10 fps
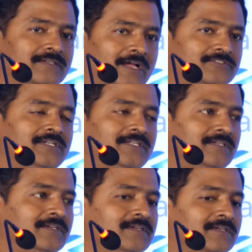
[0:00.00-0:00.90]
actually
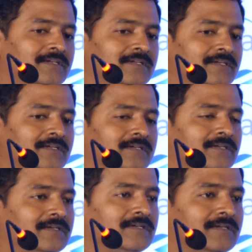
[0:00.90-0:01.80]

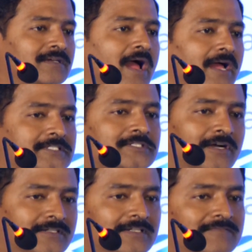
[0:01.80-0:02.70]
has
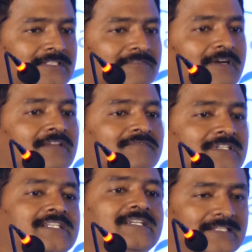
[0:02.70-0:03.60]
started with one
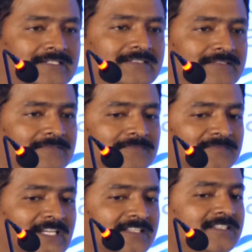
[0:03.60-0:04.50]
visionary,
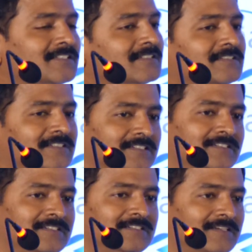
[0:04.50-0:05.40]
that is
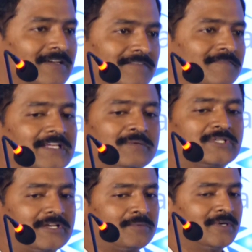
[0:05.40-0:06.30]
Vikram
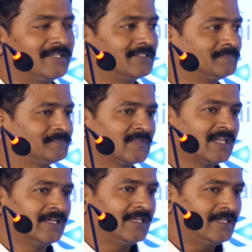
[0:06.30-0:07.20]
Sarabhai.
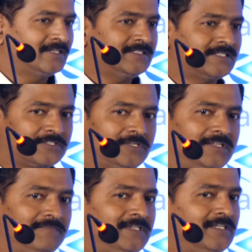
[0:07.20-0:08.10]
It is
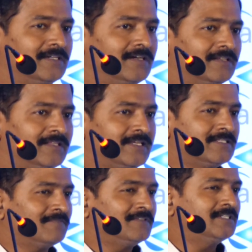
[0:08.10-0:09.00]
actually, there is a
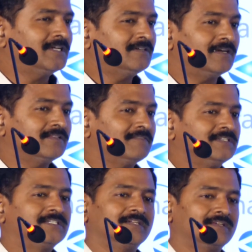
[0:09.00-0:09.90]
vision and the
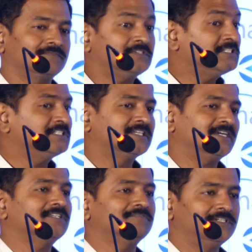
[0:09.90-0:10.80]
visionary, which is
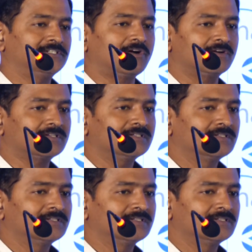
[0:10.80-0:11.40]
great if we talk.